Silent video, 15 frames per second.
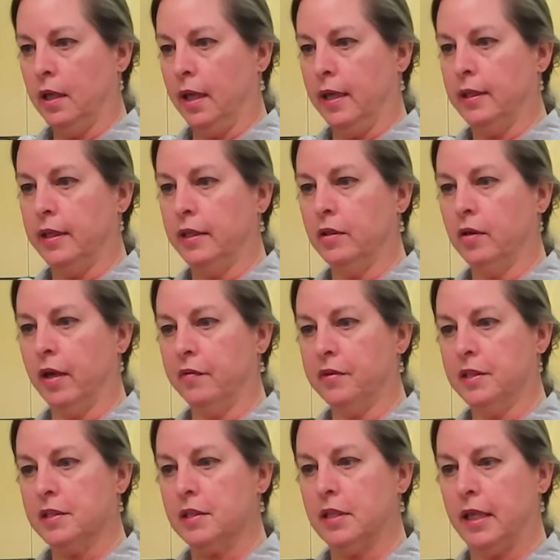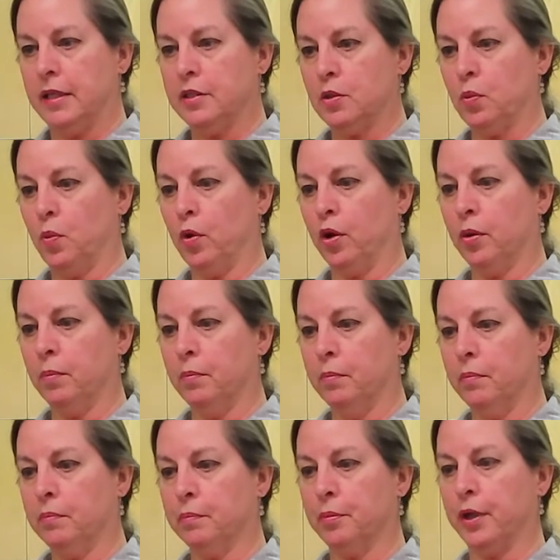and then you'll have this nice
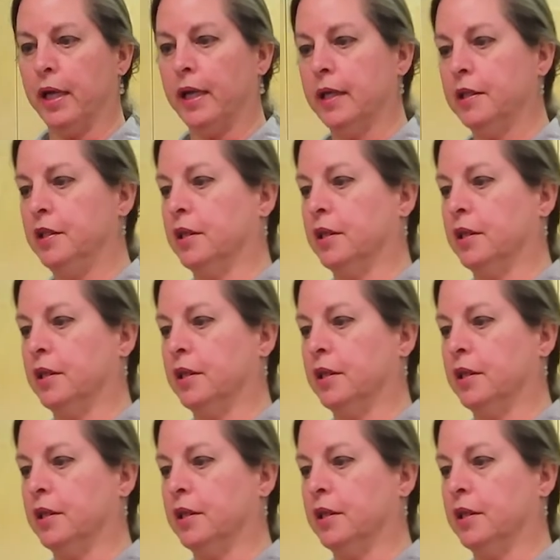warm bread.